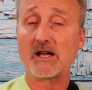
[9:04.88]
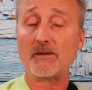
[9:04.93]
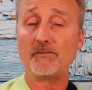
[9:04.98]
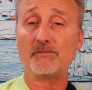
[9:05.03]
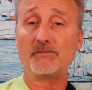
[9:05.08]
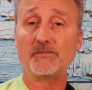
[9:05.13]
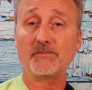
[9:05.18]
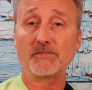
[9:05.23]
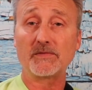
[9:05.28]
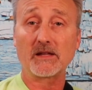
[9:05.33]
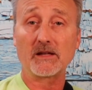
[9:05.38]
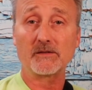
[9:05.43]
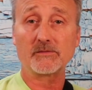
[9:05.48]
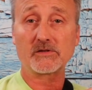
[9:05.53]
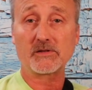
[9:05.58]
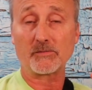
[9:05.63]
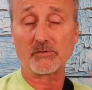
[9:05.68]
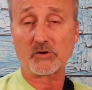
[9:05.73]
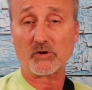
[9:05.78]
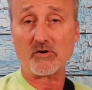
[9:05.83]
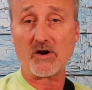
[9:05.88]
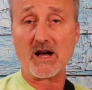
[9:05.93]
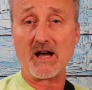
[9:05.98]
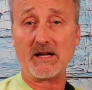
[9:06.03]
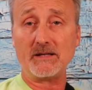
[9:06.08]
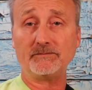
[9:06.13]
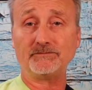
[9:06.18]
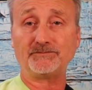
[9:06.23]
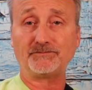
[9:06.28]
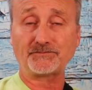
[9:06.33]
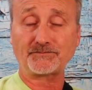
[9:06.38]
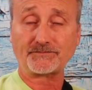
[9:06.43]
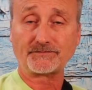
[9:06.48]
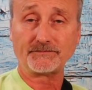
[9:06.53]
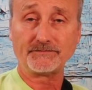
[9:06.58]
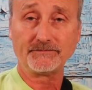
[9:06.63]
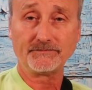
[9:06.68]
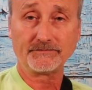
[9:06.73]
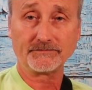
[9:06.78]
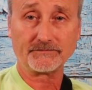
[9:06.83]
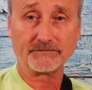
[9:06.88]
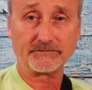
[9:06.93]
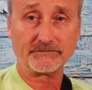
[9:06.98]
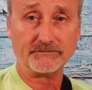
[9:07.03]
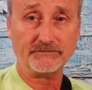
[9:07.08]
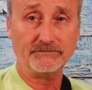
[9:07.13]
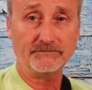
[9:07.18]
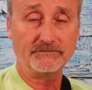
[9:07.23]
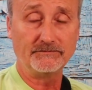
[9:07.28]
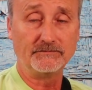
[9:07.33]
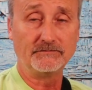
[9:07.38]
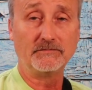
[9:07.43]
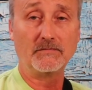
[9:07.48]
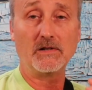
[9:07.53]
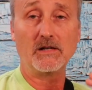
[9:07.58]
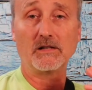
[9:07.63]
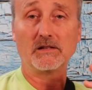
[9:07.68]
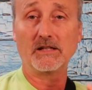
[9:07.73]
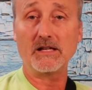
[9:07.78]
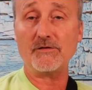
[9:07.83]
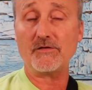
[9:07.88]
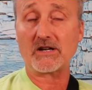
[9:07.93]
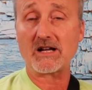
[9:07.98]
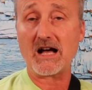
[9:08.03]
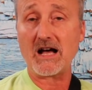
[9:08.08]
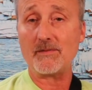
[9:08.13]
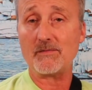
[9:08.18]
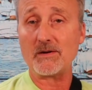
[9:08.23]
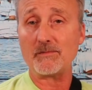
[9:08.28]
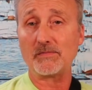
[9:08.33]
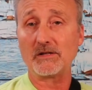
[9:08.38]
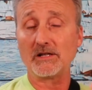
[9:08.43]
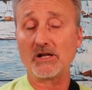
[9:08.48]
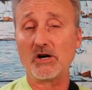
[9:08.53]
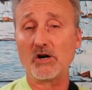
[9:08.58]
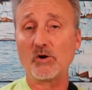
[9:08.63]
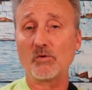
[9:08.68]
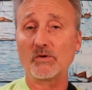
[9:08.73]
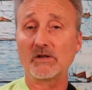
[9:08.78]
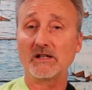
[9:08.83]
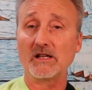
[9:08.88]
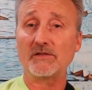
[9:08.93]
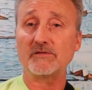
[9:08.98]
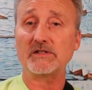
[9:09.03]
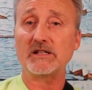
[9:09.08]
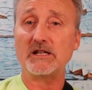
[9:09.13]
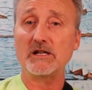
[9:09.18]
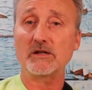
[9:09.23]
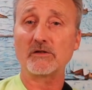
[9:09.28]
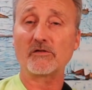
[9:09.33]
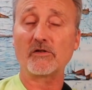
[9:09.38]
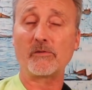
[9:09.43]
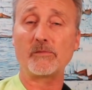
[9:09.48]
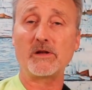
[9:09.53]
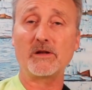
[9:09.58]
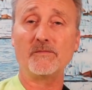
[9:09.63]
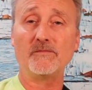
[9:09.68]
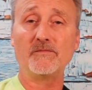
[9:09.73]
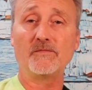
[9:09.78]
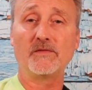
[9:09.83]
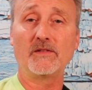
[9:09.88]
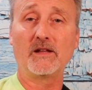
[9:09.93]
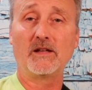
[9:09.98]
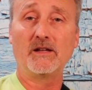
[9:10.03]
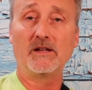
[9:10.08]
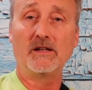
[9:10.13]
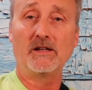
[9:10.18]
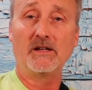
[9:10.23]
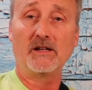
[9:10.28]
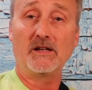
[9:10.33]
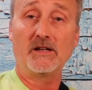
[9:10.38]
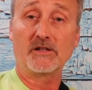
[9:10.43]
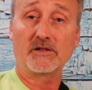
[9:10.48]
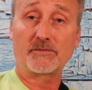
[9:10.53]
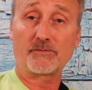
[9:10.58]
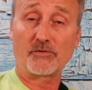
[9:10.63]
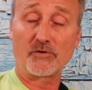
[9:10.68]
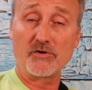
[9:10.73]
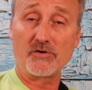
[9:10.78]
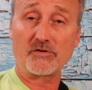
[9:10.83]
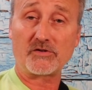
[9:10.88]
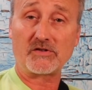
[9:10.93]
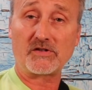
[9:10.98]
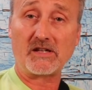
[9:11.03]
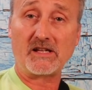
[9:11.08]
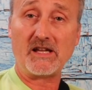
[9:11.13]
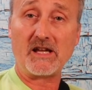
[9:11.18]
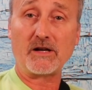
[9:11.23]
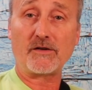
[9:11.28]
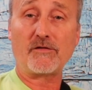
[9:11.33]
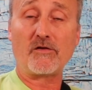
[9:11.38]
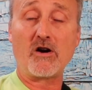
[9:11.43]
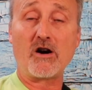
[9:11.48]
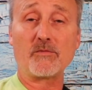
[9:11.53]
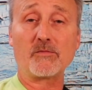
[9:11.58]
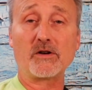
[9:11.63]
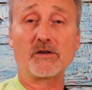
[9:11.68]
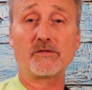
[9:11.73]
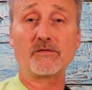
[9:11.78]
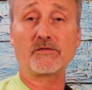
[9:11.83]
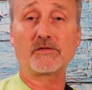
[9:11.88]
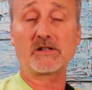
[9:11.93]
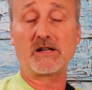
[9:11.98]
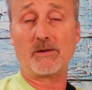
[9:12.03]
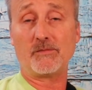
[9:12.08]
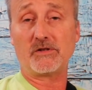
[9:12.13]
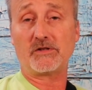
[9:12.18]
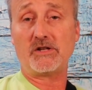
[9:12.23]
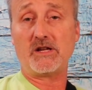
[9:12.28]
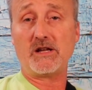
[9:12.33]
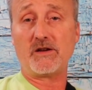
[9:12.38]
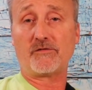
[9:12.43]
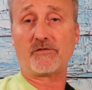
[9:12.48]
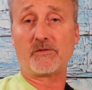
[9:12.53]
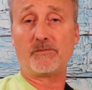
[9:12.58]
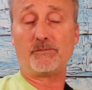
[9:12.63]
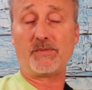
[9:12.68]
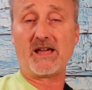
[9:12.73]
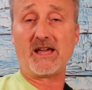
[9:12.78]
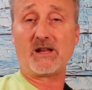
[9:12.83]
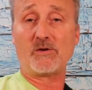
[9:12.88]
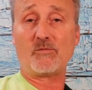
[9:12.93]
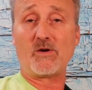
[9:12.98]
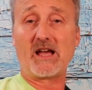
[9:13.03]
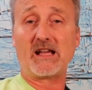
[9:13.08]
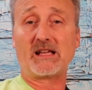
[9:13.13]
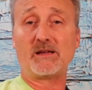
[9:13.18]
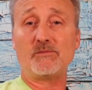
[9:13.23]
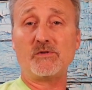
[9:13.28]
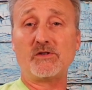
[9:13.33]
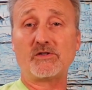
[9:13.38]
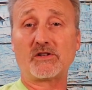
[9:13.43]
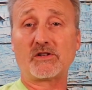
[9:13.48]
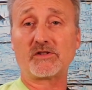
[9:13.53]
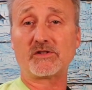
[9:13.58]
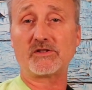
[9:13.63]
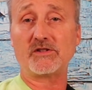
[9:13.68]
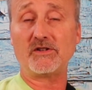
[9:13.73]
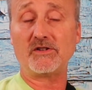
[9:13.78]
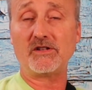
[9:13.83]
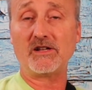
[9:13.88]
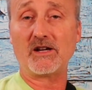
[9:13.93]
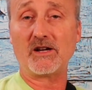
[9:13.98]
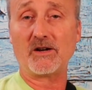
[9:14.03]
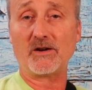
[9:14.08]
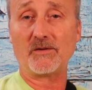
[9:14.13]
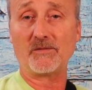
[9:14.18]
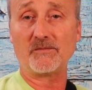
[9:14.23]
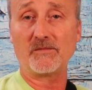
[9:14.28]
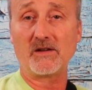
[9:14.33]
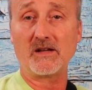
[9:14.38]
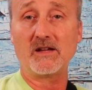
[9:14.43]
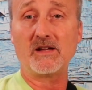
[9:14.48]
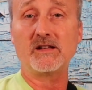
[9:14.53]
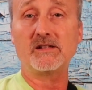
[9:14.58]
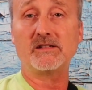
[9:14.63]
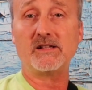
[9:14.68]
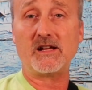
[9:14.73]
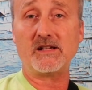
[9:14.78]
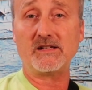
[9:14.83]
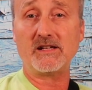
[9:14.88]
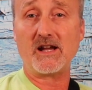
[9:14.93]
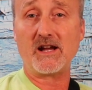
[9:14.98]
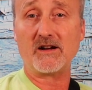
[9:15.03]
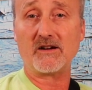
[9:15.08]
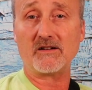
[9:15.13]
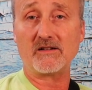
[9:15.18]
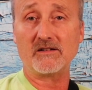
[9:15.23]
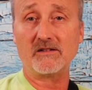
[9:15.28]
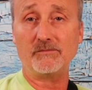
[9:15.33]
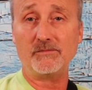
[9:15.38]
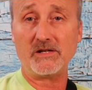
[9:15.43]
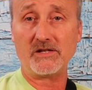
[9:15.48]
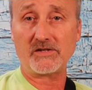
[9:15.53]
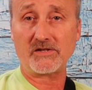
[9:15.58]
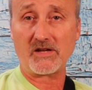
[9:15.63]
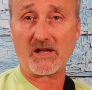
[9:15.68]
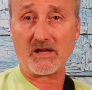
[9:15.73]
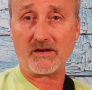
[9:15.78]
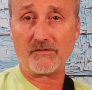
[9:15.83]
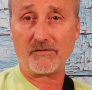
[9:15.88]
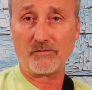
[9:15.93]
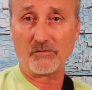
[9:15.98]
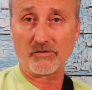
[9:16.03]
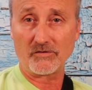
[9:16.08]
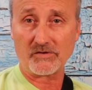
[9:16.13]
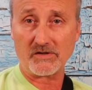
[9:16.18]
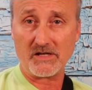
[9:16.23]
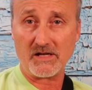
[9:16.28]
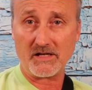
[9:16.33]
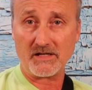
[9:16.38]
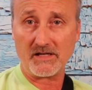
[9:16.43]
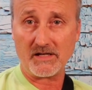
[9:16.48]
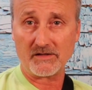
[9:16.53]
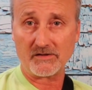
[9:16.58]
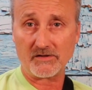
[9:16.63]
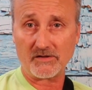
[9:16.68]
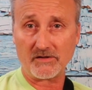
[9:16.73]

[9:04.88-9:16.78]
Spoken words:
up, subscribe, leave a comment below. We'd love to hear from you. It's Bruce the Gig Farmer coming to you from Bandwagon Music Studio. Take care. Be safe. We'll see you again